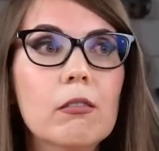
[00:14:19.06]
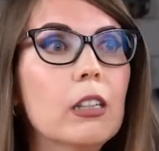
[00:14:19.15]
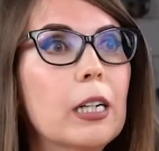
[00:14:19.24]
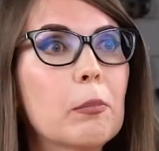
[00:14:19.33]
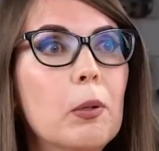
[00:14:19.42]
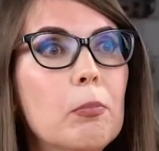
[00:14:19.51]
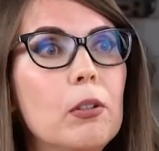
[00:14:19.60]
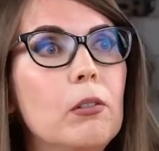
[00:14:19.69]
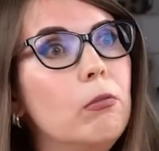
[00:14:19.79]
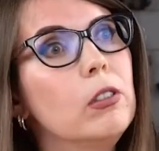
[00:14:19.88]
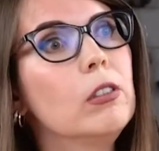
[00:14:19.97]
like
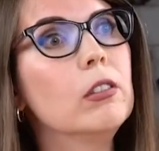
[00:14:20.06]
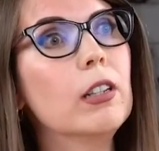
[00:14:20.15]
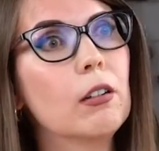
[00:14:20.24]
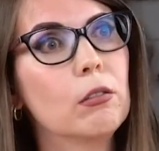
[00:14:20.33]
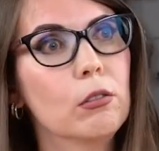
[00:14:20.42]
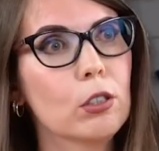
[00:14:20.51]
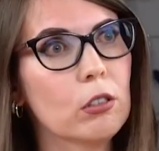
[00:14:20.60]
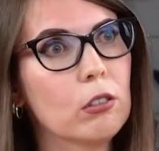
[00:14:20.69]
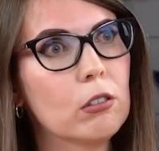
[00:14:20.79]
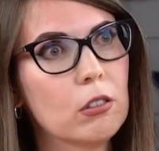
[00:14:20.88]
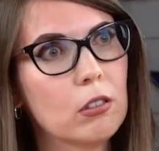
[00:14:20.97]
people will now
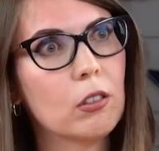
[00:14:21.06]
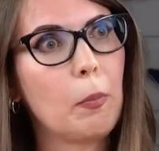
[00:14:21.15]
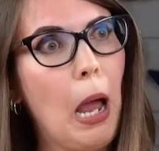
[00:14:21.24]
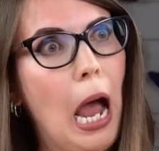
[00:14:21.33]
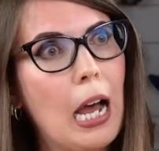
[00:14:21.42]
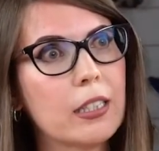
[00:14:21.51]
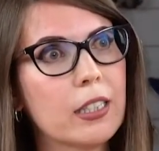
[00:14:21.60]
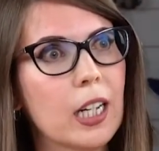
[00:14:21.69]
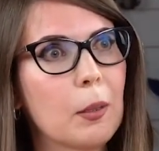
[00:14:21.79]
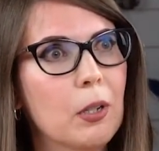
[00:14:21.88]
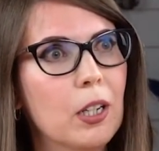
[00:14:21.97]
just stop
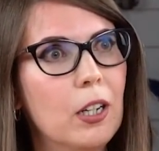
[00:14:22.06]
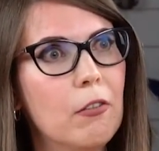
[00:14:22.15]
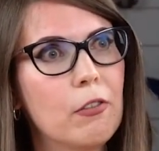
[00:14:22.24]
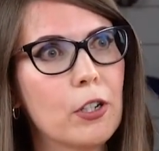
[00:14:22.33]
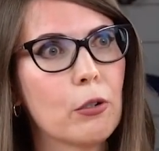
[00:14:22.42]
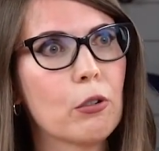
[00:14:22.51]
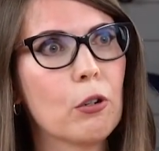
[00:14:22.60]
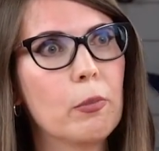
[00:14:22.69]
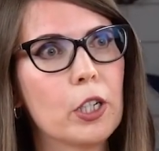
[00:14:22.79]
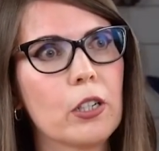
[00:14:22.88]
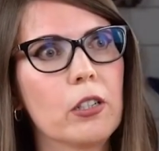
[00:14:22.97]
asking me if we do
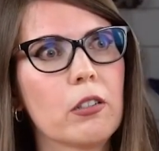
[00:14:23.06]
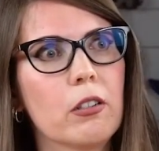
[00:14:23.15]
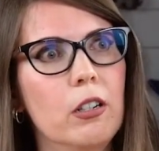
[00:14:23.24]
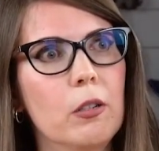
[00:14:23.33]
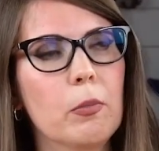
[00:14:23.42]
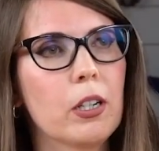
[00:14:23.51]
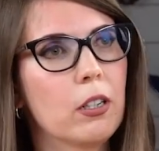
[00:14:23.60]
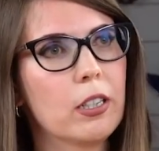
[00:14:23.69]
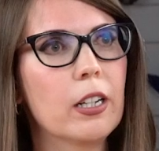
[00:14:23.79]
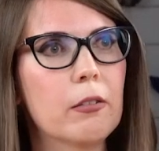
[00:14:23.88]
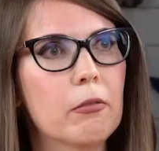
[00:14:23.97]
commissions or not,
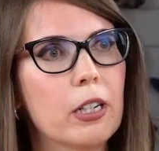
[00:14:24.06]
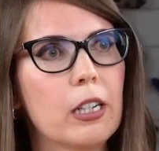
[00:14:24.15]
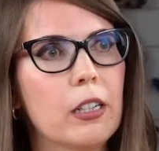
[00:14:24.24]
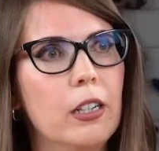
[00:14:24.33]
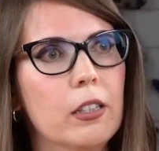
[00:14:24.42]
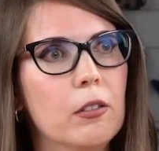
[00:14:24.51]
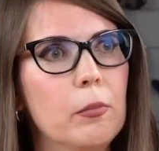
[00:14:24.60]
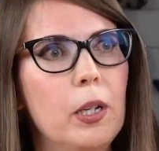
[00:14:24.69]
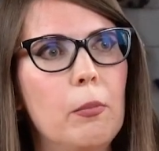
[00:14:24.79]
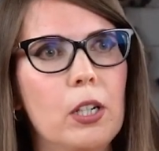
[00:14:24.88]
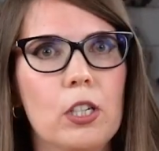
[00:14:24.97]
because like we get like so
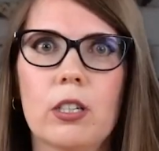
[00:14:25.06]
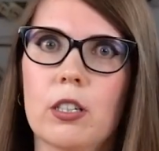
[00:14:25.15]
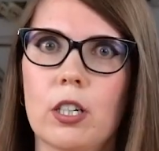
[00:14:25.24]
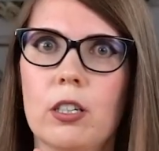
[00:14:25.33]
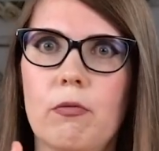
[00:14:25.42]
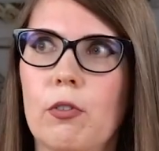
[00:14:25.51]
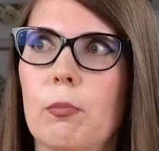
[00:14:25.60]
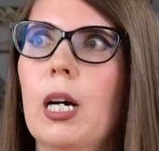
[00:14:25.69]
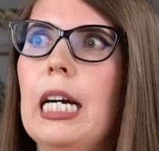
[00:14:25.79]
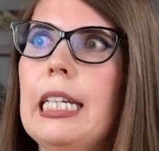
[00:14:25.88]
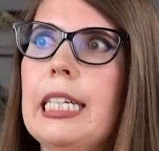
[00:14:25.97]
many messages from
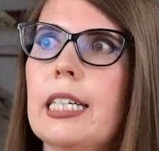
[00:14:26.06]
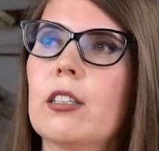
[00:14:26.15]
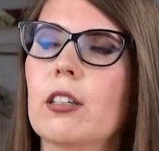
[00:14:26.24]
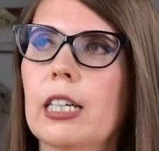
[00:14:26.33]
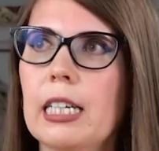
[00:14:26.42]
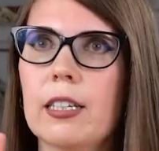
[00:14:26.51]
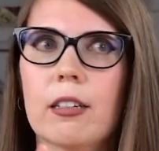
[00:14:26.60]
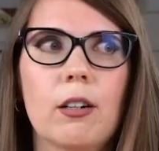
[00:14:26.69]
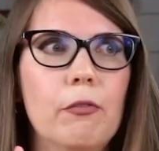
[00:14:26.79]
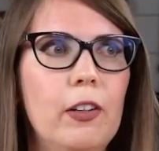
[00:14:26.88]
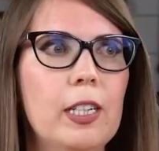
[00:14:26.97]
TikTok,
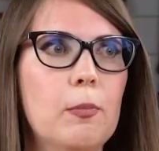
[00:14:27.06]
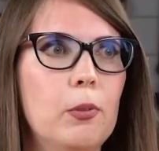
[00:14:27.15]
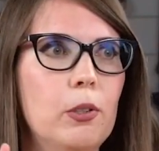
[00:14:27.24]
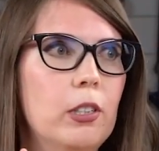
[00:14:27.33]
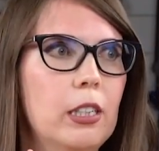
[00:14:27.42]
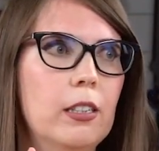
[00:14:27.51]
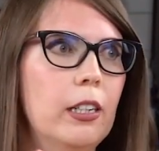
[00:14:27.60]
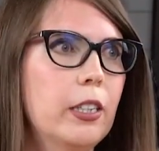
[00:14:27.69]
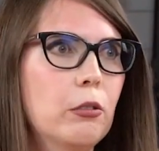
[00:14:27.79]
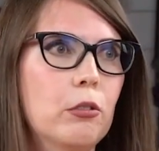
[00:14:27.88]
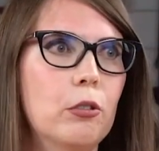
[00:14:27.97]
Instagram, Facebook, and
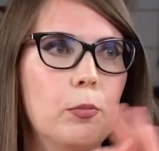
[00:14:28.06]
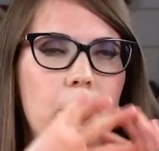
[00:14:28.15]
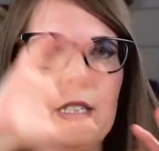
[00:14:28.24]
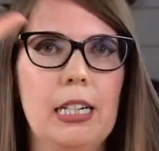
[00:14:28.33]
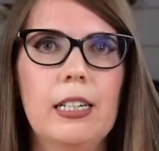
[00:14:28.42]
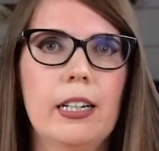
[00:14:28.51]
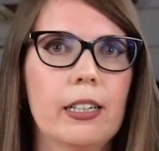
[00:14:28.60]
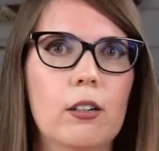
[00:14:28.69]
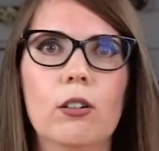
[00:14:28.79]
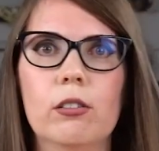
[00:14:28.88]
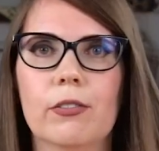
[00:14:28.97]
like YouTube's and like
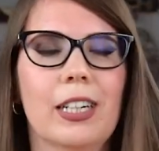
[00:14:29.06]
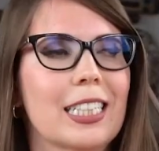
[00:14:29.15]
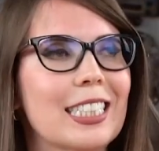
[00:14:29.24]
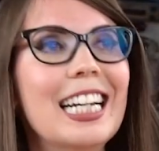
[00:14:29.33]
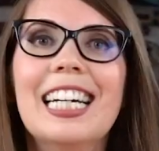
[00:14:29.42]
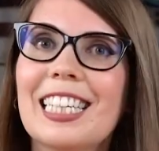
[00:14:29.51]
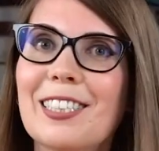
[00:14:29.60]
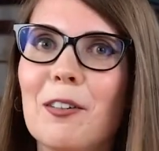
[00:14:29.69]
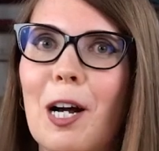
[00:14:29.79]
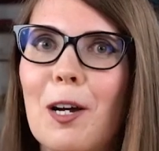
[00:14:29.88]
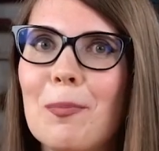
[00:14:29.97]
all the things. So
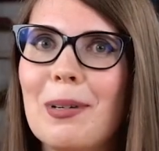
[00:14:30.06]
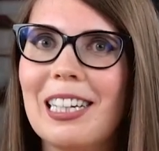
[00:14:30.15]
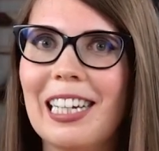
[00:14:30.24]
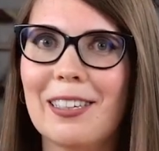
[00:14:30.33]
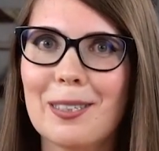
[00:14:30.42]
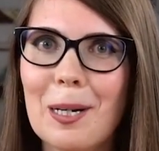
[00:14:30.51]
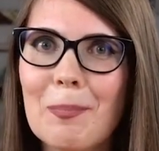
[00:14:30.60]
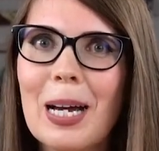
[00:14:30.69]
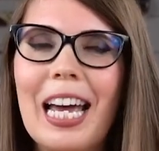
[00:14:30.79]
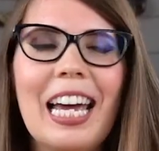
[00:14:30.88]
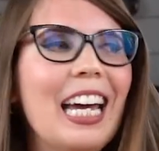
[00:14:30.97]
I hope they
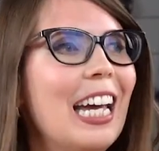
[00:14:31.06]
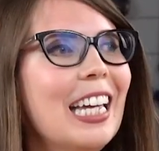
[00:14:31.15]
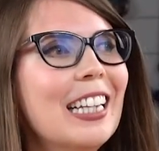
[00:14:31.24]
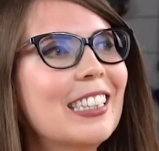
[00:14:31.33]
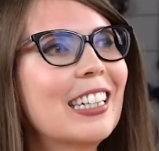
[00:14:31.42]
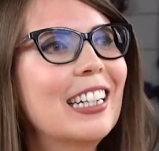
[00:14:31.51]
stop. And